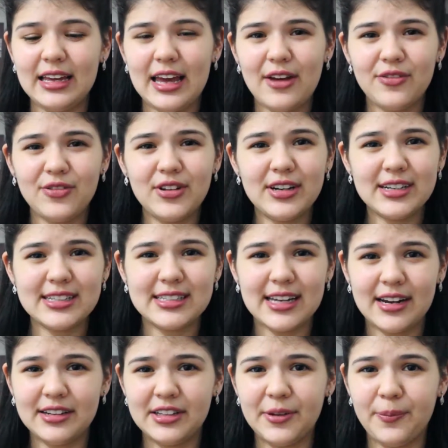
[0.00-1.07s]
after a
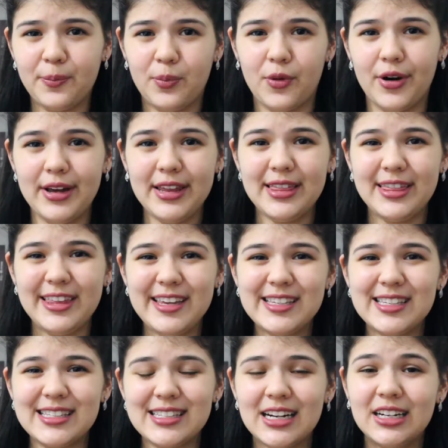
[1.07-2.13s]
certain point
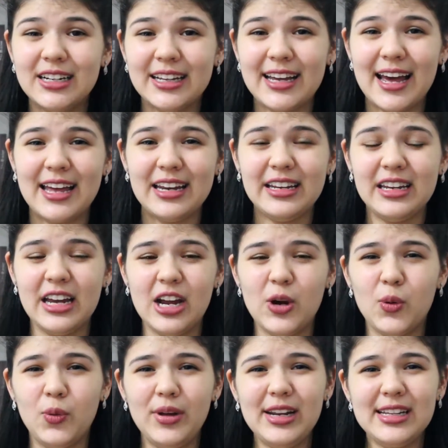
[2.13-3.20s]
things started getting
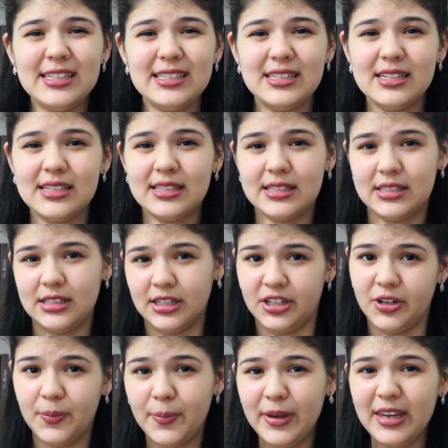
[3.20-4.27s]
really
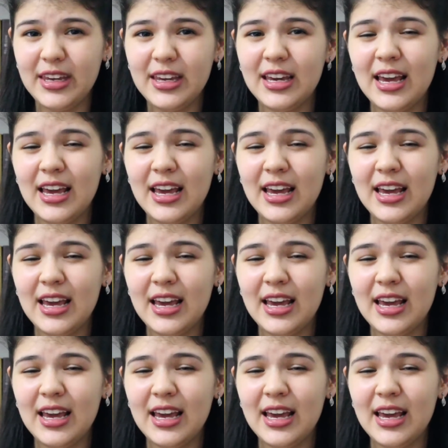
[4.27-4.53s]
disturbing